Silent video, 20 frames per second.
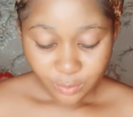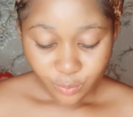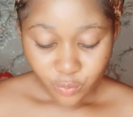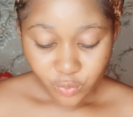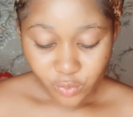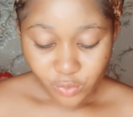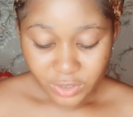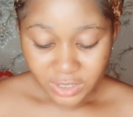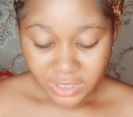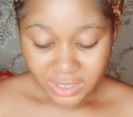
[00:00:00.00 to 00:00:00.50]

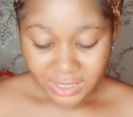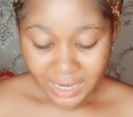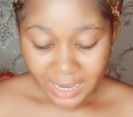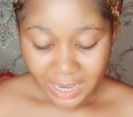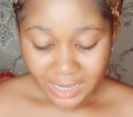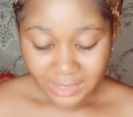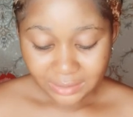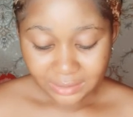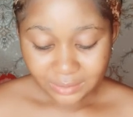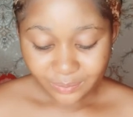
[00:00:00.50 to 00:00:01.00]

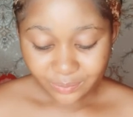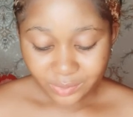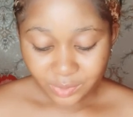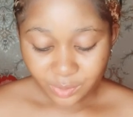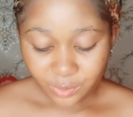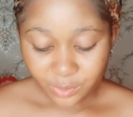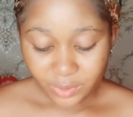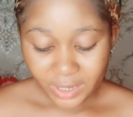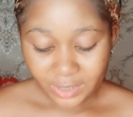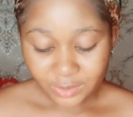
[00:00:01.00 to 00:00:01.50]
punica
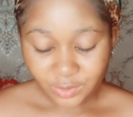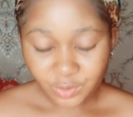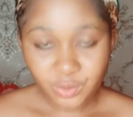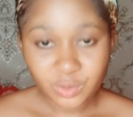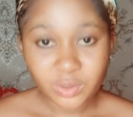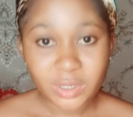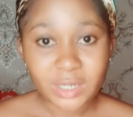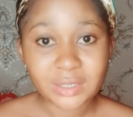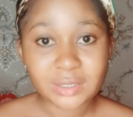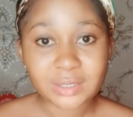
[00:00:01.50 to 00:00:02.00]
peel
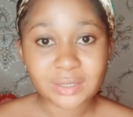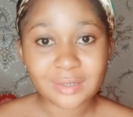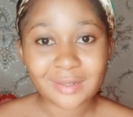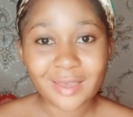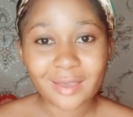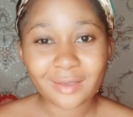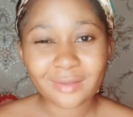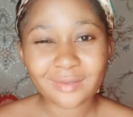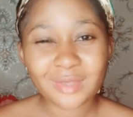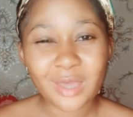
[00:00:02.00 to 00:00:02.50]
extracts.
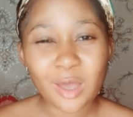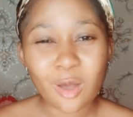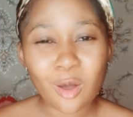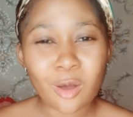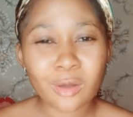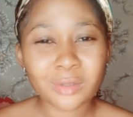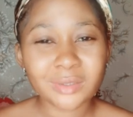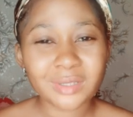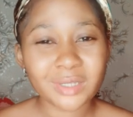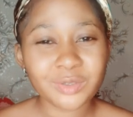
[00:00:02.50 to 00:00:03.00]
Like, they're
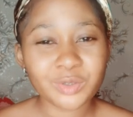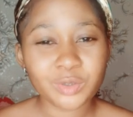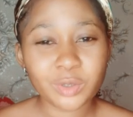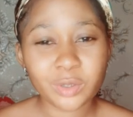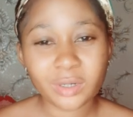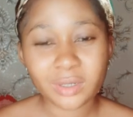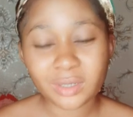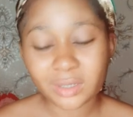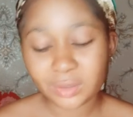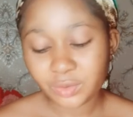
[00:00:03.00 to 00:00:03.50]
all
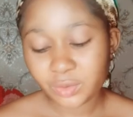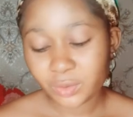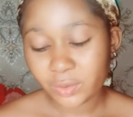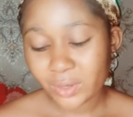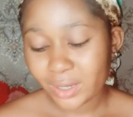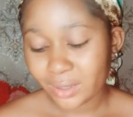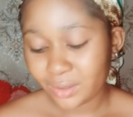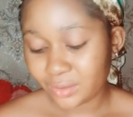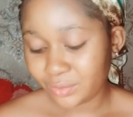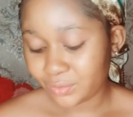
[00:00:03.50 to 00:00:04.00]
natural
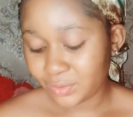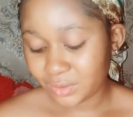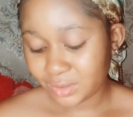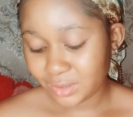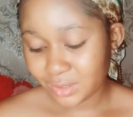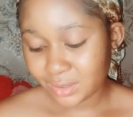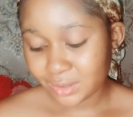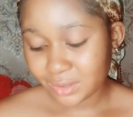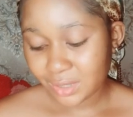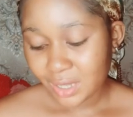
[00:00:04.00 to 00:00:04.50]

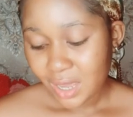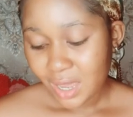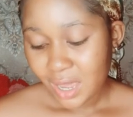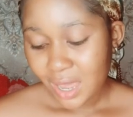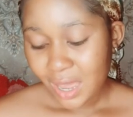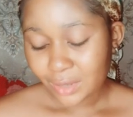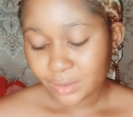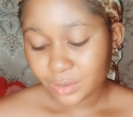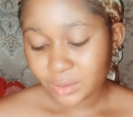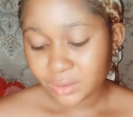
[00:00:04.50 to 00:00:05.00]
ingredients.
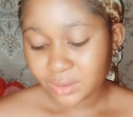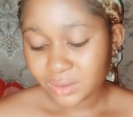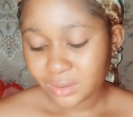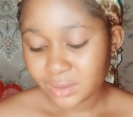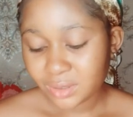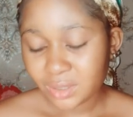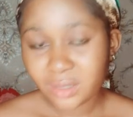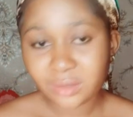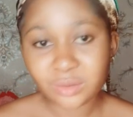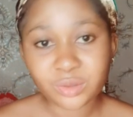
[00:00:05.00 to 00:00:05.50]
I don't
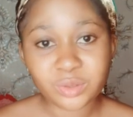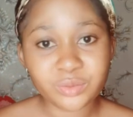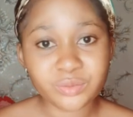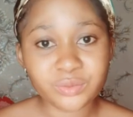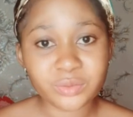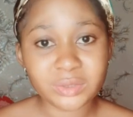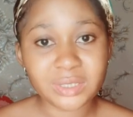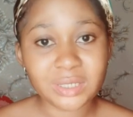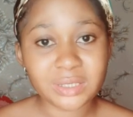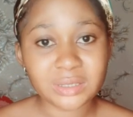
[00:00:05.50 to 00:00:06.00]
see any
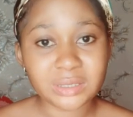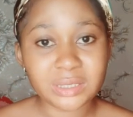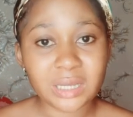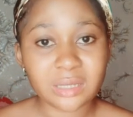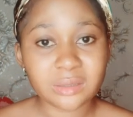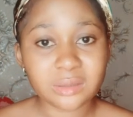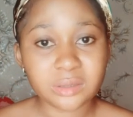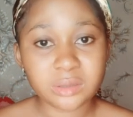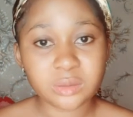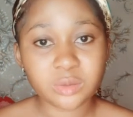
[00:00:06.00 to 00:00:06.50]
ingredient
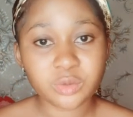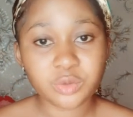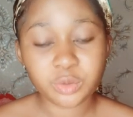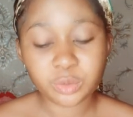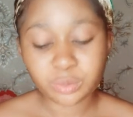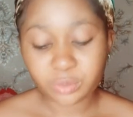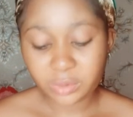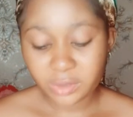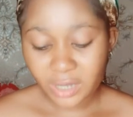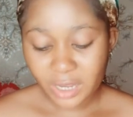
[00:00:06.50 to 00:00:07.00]
that
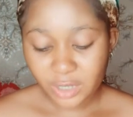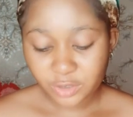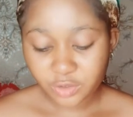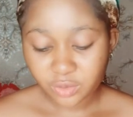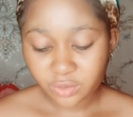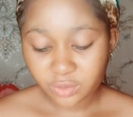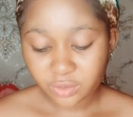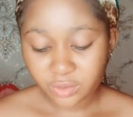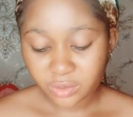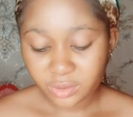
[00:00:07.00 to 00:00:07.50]
should be harsh
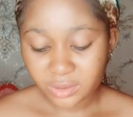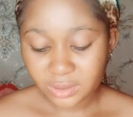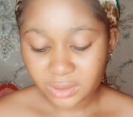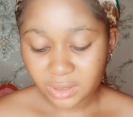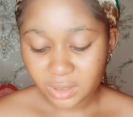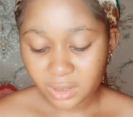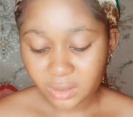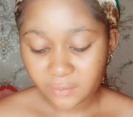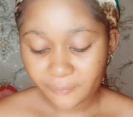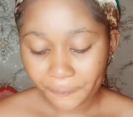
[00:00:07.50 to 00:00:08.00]
on your
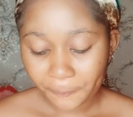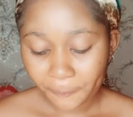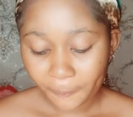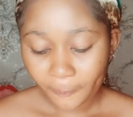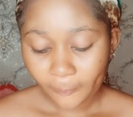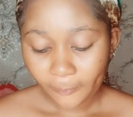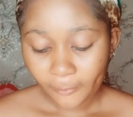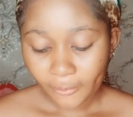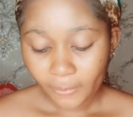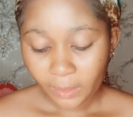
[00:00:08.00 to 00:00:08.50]
skin.
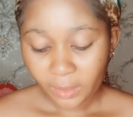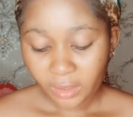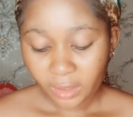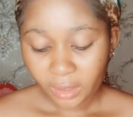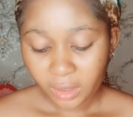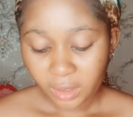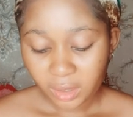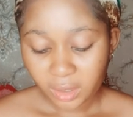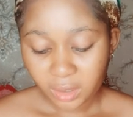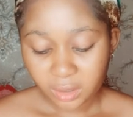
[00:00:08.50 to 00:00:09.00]

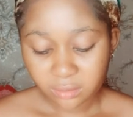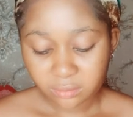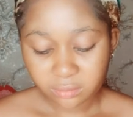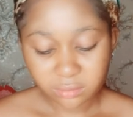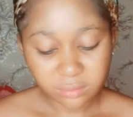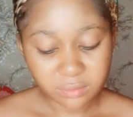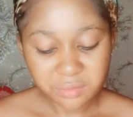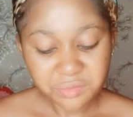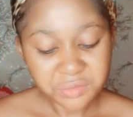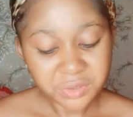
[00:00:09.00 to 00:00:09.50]

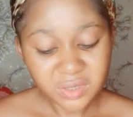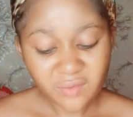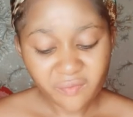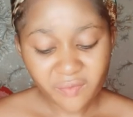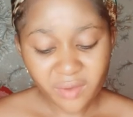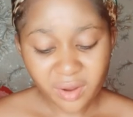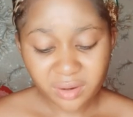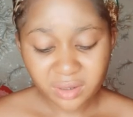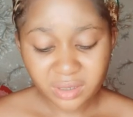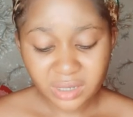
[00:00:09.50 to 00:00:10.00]
It's a
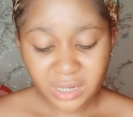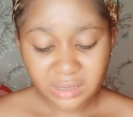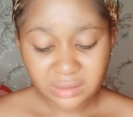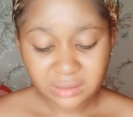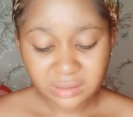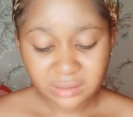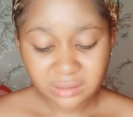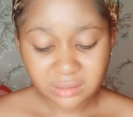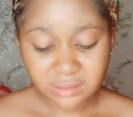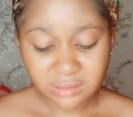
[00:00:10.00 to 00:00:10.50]
very
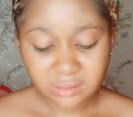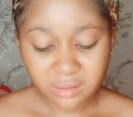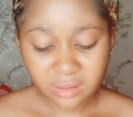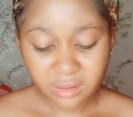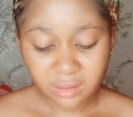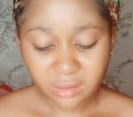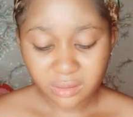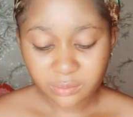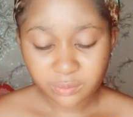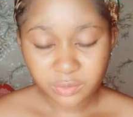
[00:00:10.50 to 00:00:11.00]
nice
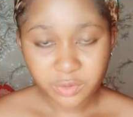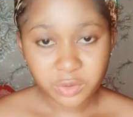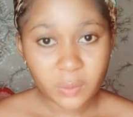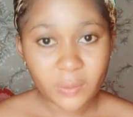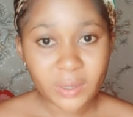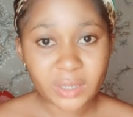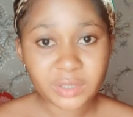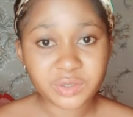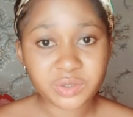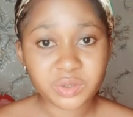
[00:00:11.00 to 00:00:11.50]

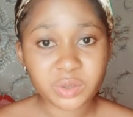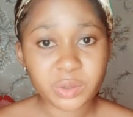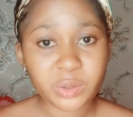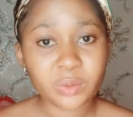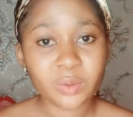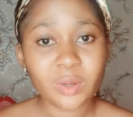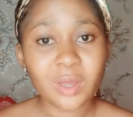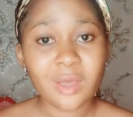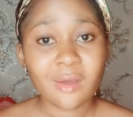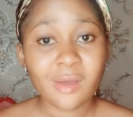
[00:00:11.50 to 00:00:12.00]
shower gel.
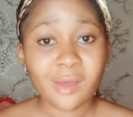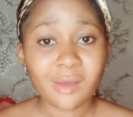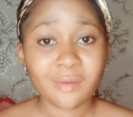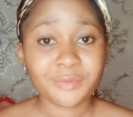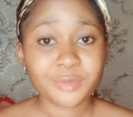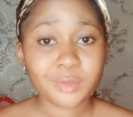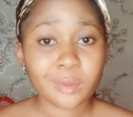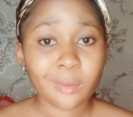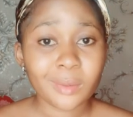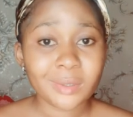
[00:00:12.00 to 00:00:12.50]

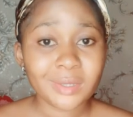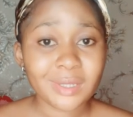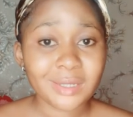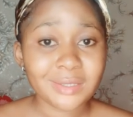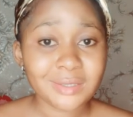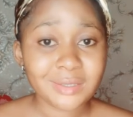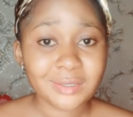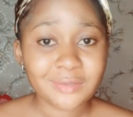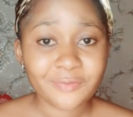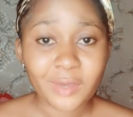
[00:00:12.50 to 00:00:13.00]
Someone that
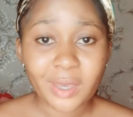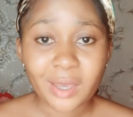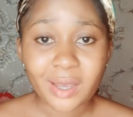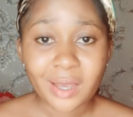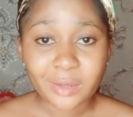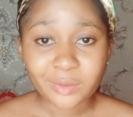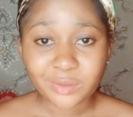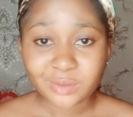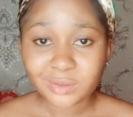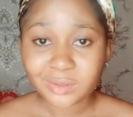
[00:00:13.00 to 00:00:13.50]
is fair
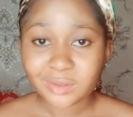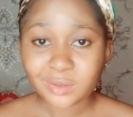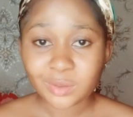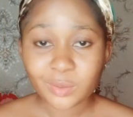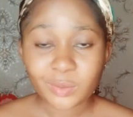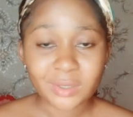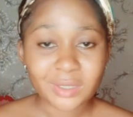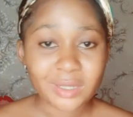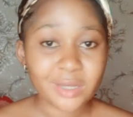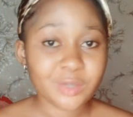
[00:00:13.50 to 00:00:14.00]
can use it.
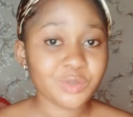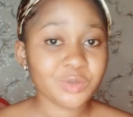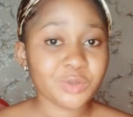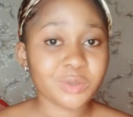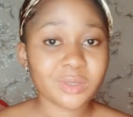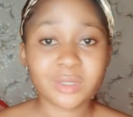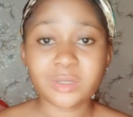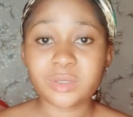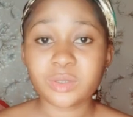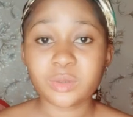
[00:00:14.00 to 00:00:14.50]
Someone that is
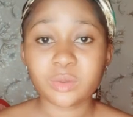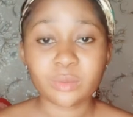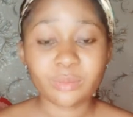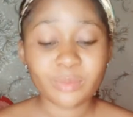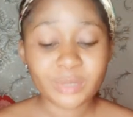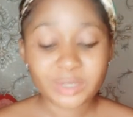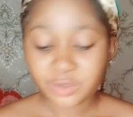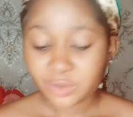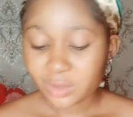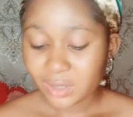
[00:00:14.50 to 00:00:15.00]
chocolate
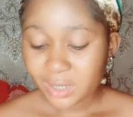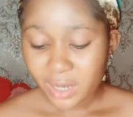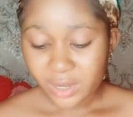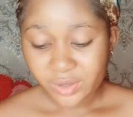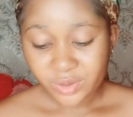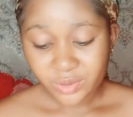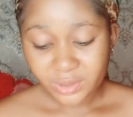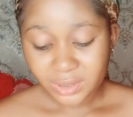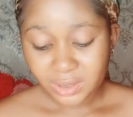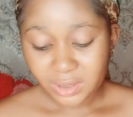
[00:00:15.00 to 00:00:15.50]
complexion
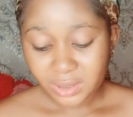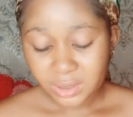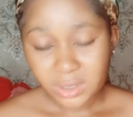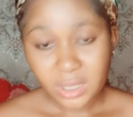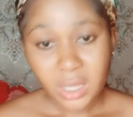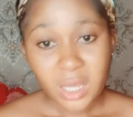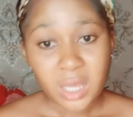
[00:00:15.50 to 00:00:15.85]
can use it.